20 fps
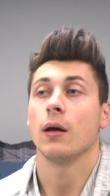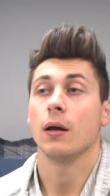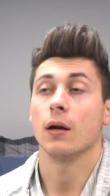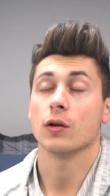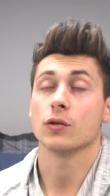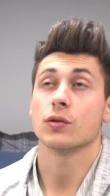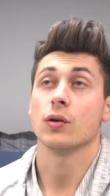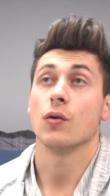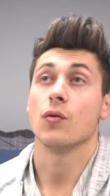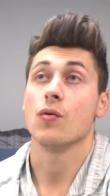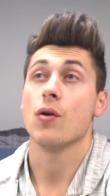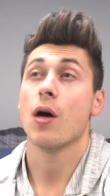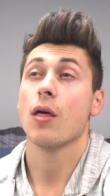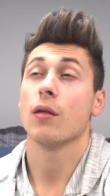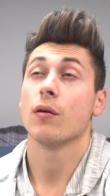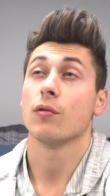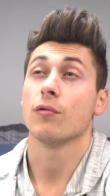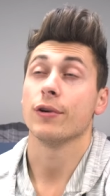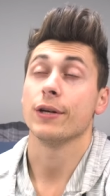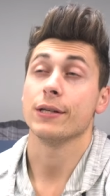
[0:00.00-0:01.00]
And also
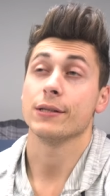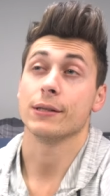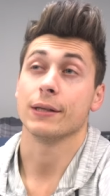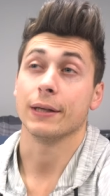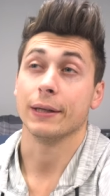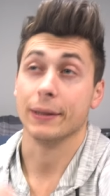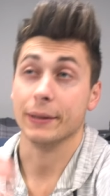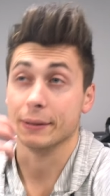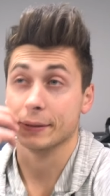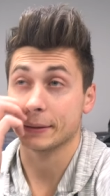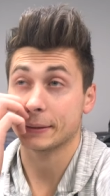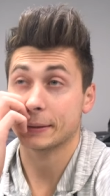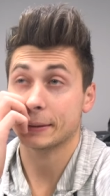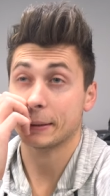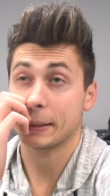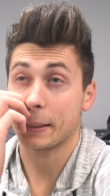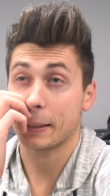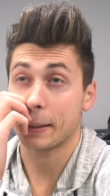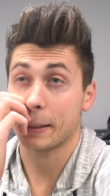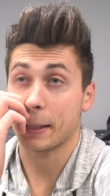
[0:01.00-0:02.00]
another reason is
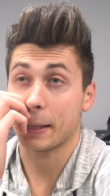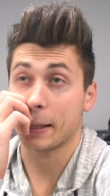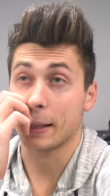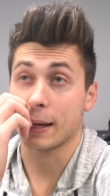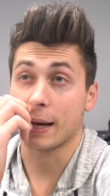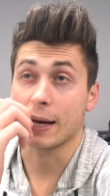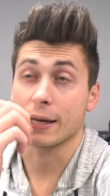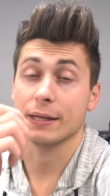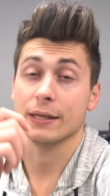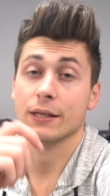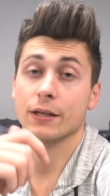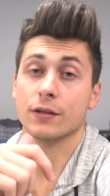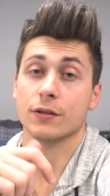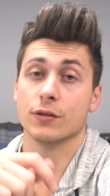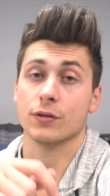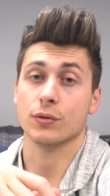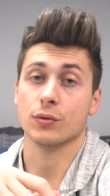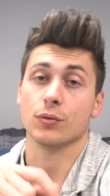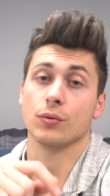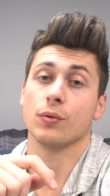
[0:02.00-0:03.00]
I needed
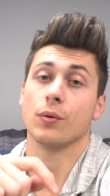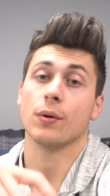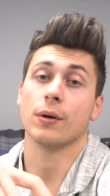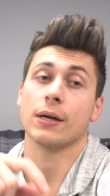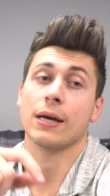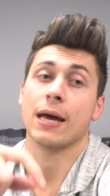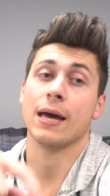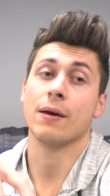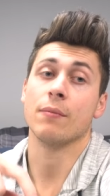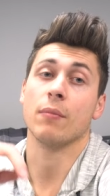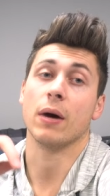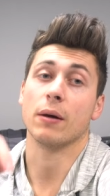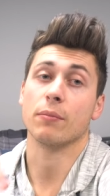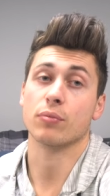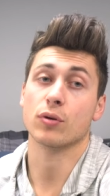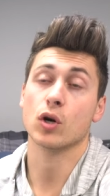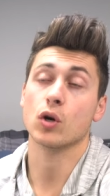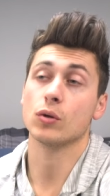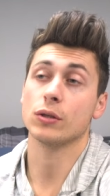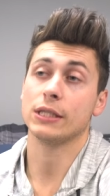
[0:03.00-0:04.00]
to hit my
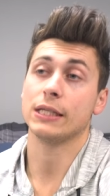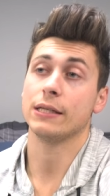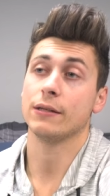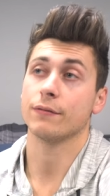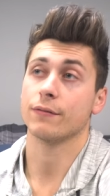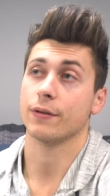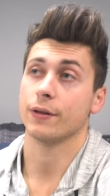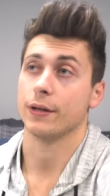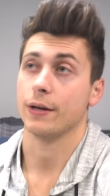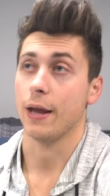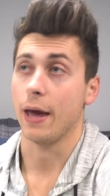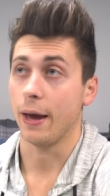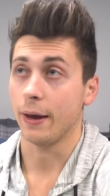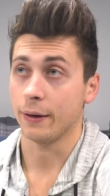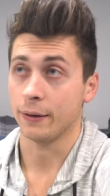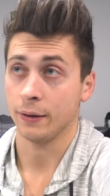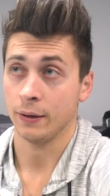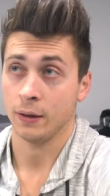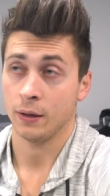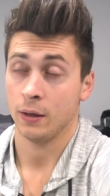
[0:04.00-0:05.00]
protein for the
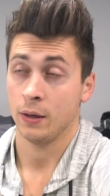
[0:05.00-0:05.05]
day